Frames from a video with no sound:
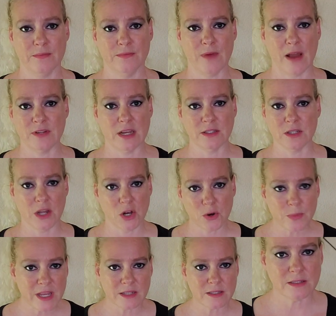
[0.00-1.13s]
5 days later
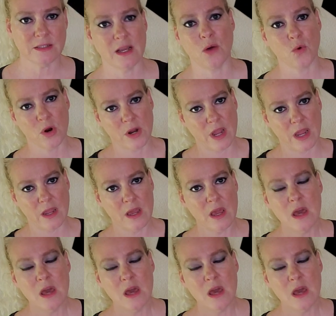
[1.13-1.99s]
because it's not working.